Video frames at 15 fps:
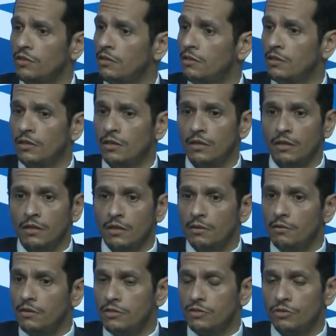Uh,
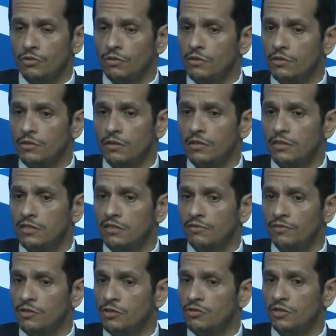so, uh,
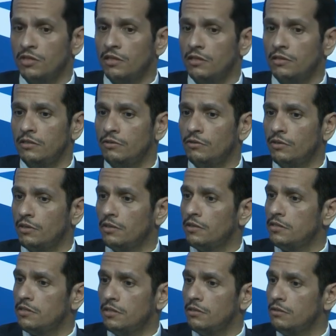civil society
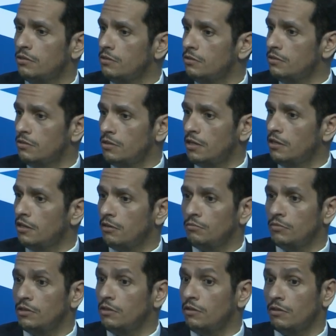organizations, they come
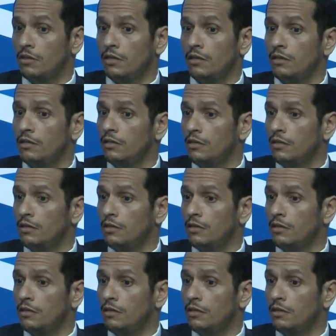here, they